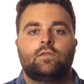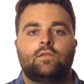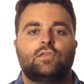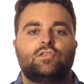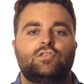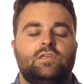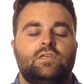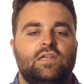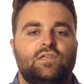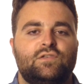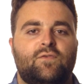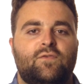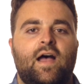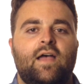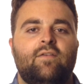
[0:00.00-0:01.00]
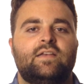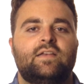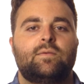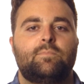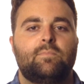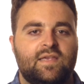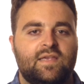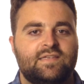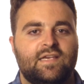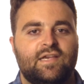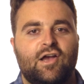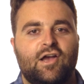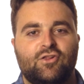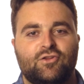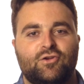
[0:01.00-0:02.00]
The GH5 has amazing
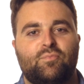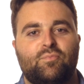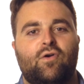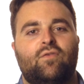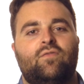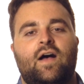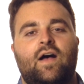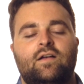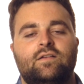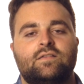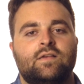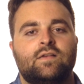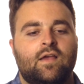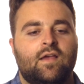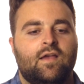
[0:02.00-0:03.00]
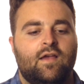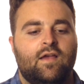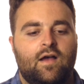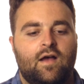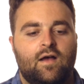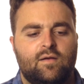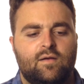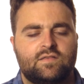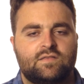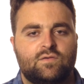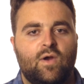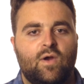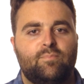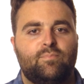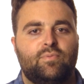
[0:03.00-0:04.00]
color profiles. I was
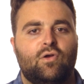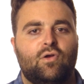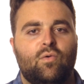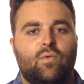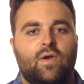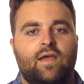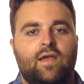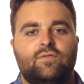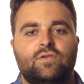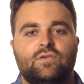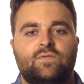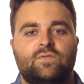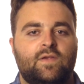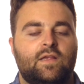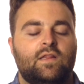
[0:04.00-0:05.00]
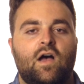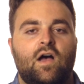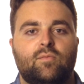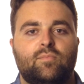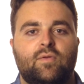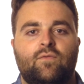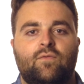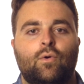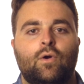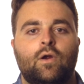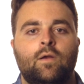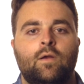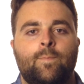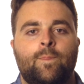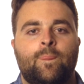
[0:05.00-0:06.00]
quite blown away. I've used Vlog
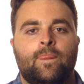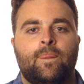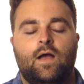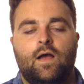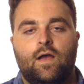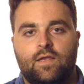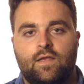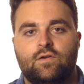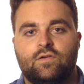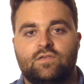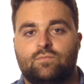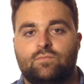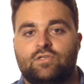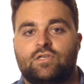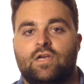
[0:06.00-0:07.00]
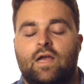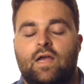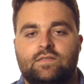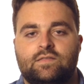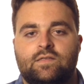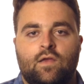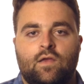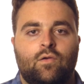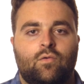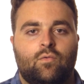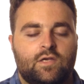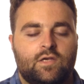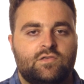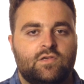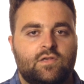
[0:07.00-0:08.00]
before. Here's some shots.
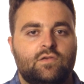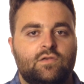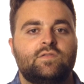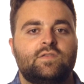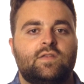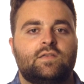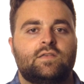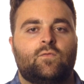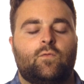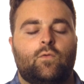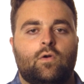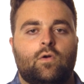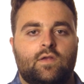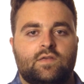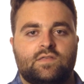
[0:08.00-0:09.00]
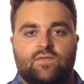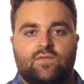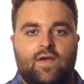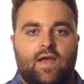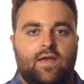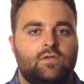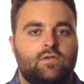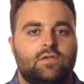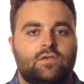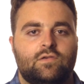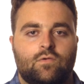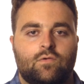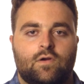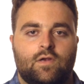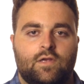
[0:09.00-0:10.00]
We actually used this for the Surviving the
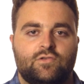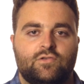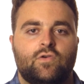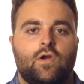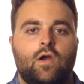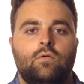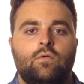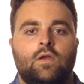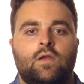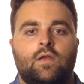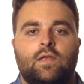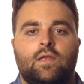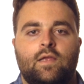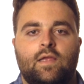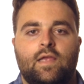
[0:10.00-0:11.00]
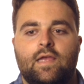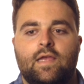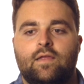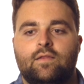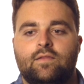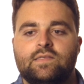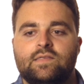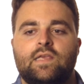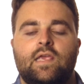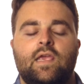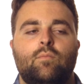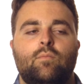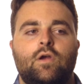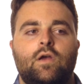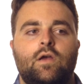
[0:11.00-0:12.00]
Door intro, and this
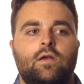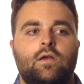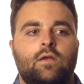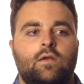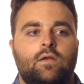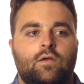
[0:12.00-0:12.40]
camera